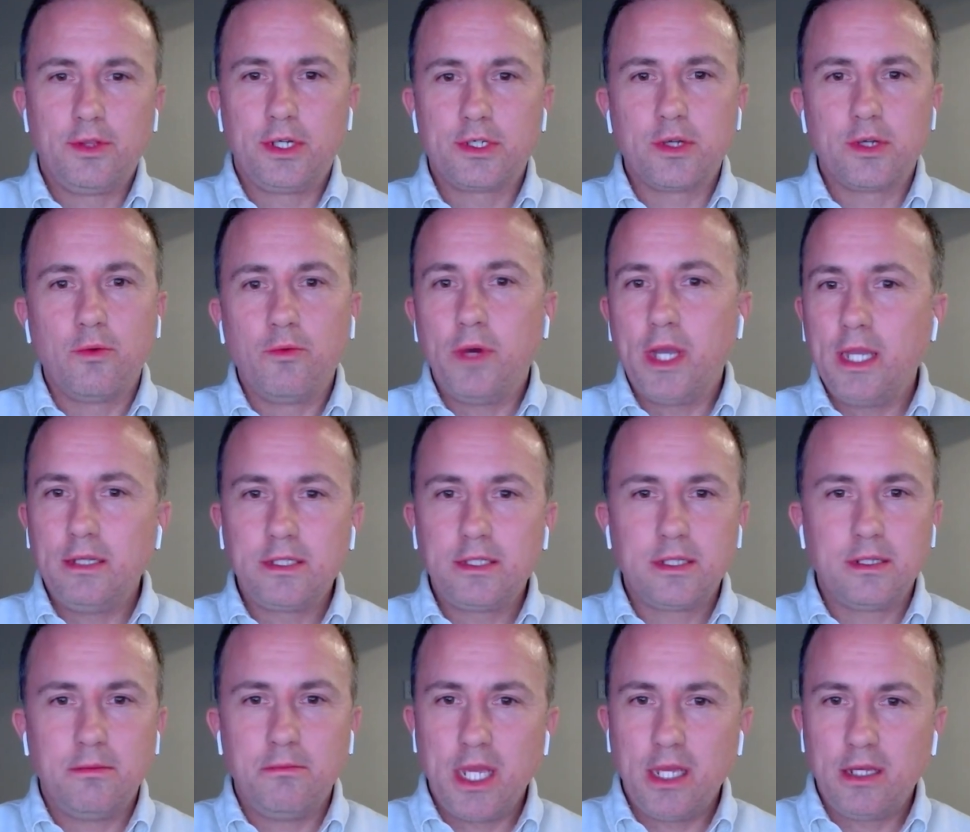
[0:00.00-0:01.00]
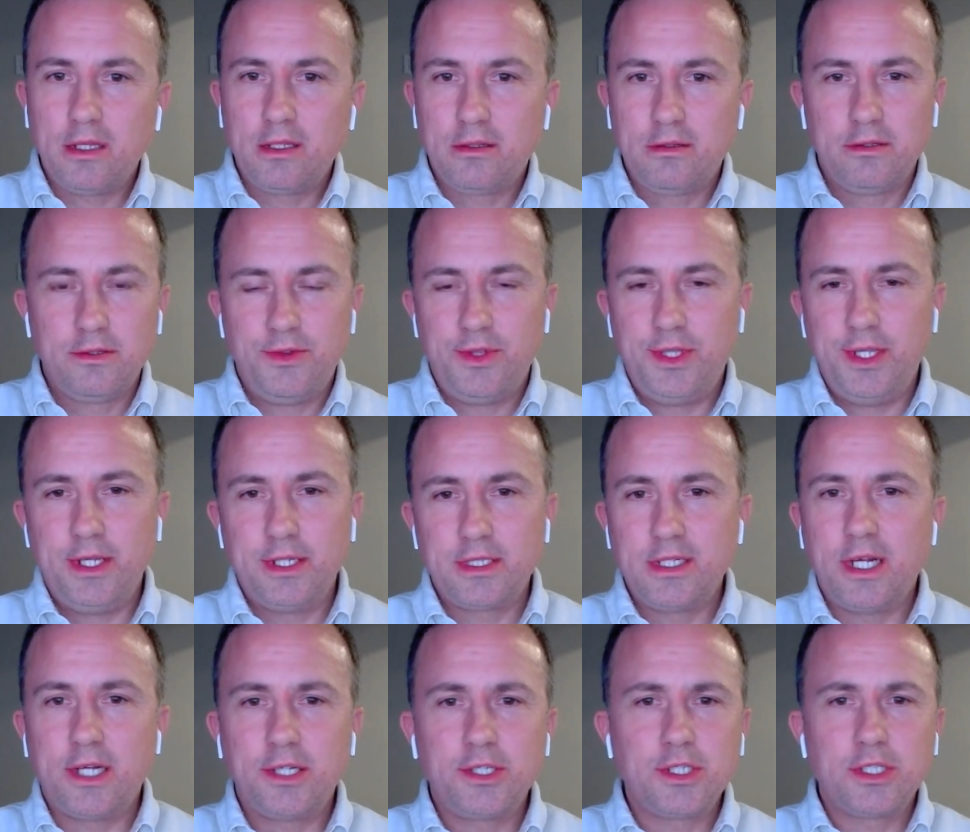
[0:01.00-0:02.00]
there's a way to make
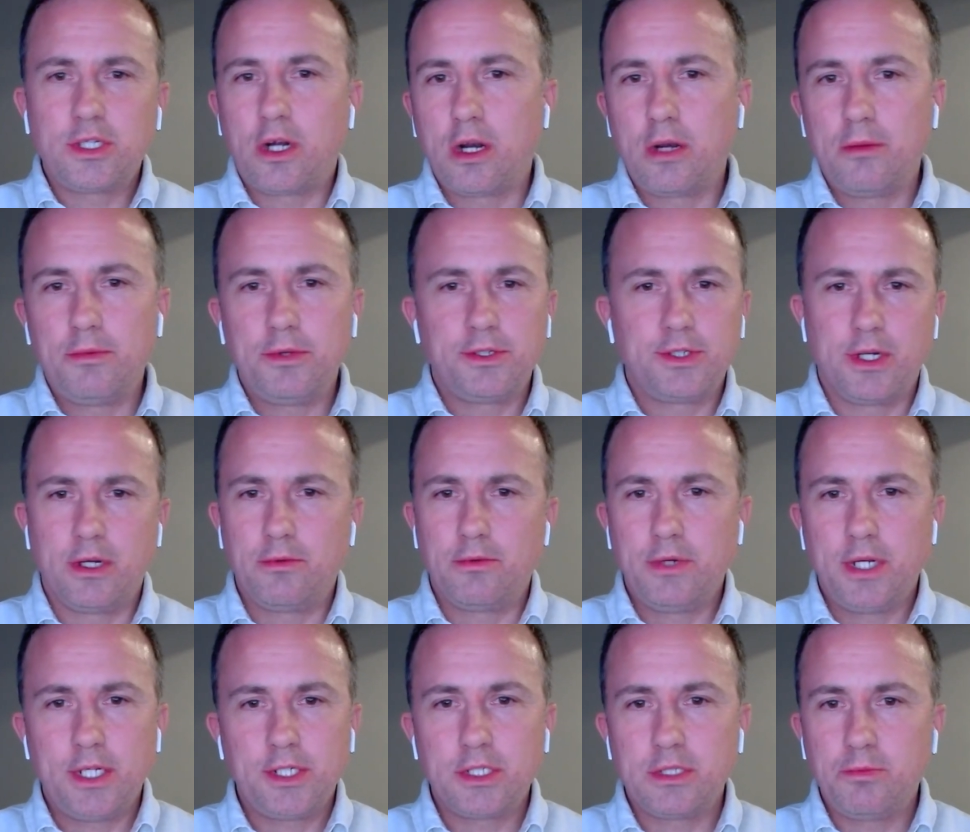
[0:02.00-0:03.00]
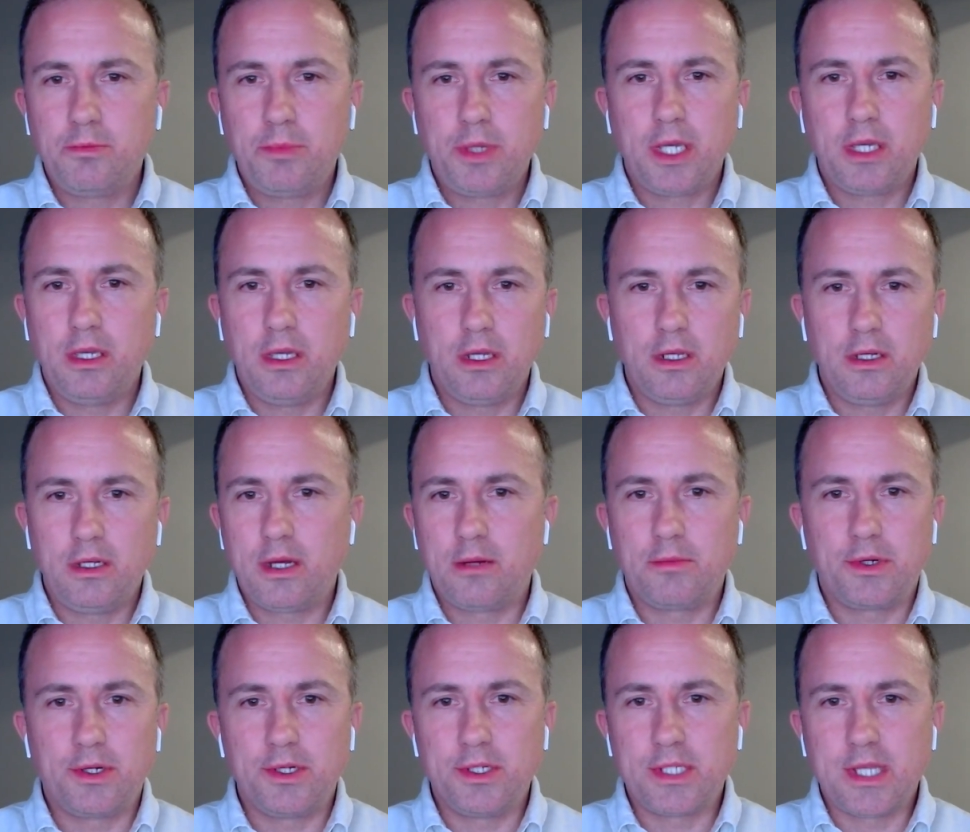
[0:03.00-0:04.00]
it's not just arbitrary. We're not just picking
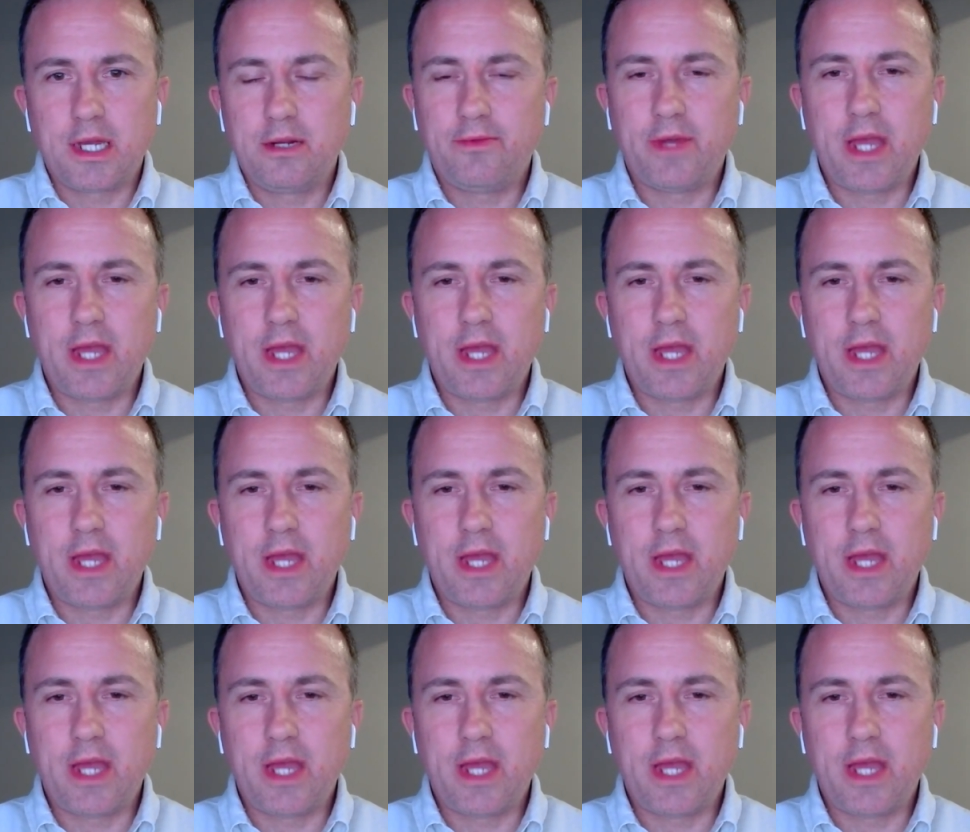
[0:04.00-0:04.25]
numbers out